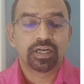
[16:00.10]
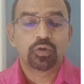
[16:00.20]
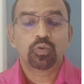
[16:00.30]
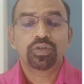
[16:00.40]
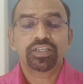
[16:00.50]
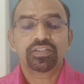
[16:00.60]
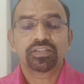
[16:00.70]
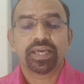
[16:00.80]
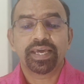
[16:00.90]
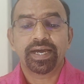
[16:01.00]
2
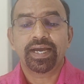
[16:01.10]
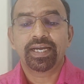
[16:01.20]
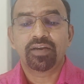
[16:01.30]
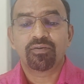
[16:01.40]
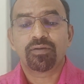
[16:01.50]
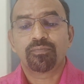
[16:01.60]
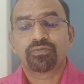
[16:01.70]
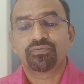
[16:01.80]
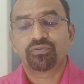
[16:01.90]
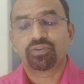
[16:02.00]
years AI developer
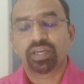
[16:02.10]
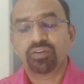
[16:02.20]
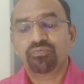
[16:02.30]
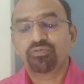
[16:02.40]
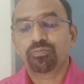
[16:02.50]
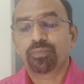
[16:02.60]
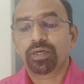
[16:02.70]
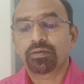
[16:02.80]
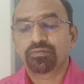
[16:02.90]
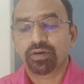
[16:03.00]
for
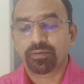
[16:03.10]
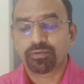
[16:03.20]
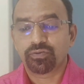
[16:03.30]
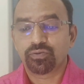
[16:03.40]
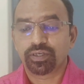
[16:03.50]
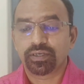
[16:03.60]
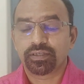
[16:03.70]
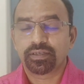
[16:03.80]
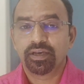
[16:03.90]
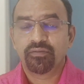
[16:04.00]
Infopark Pharmaceuticals.